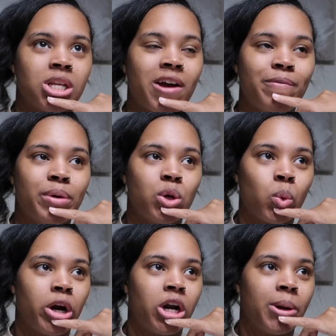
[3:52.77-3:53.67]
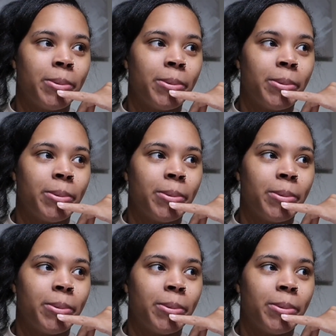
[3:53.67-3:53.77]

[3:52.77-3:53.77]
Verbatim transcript: I've been worried